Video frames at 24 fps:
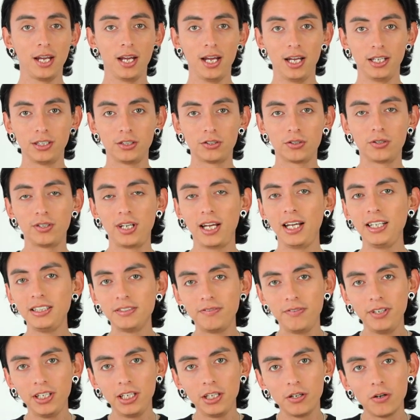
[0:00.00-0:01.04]
And today's
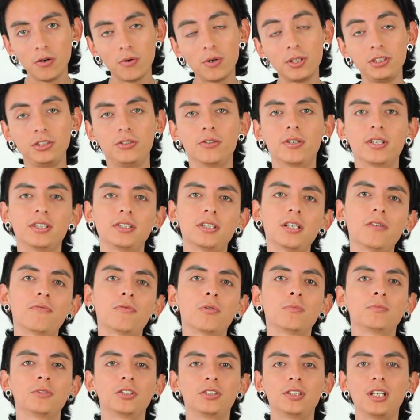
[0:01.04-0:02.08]
video, as you can tell
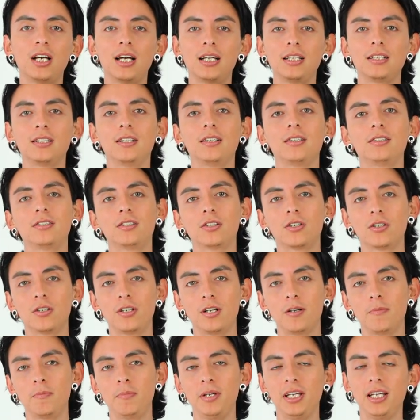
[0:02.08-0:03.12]
from the title, is
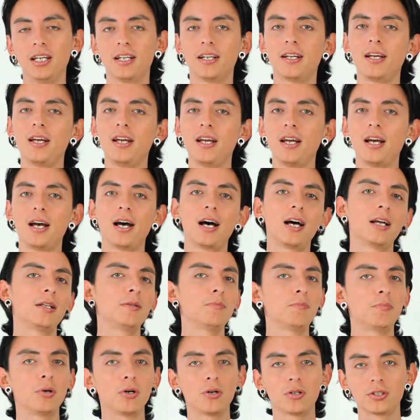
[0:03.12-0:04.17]
gonna be an
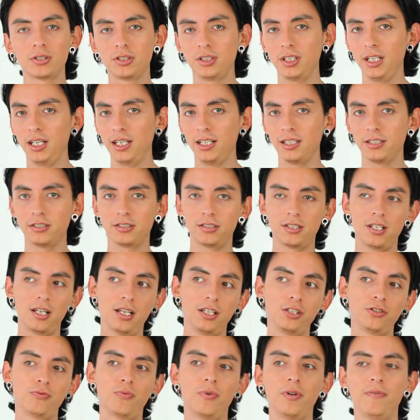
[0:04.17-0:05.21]
unboxing
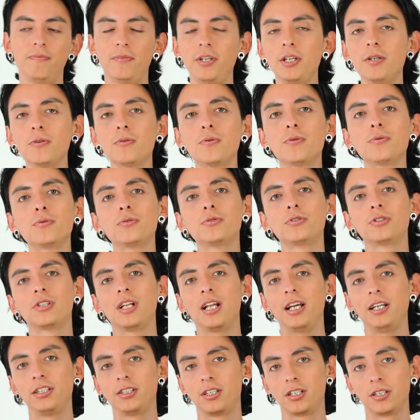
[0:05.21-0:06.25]
slash review
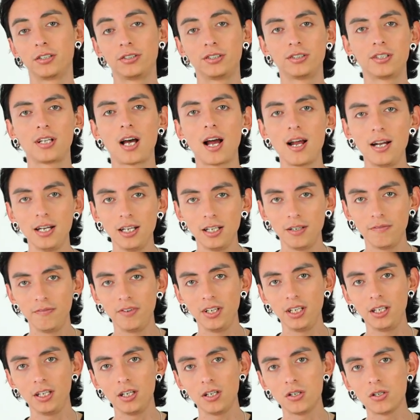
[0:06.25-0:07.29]
slash styling
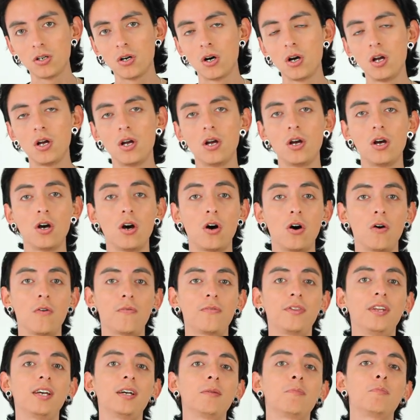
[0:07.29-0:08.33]
video
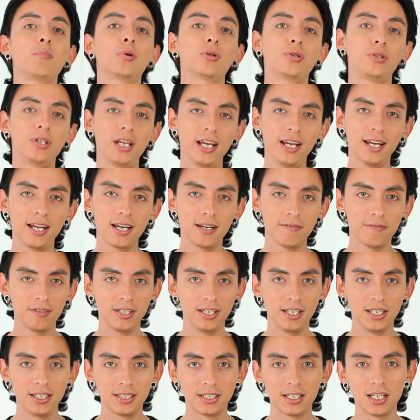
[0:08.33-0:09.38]
of the Bottega
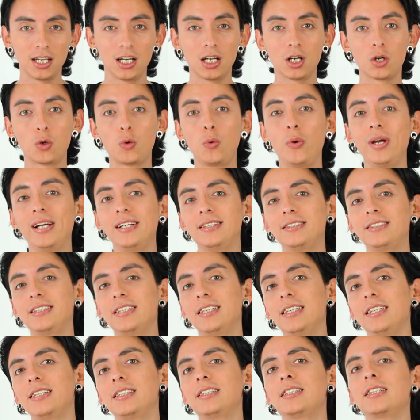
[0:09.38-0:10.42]
Veneta
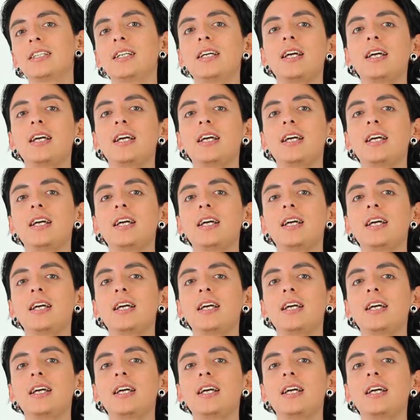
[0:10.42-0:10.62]
Quilted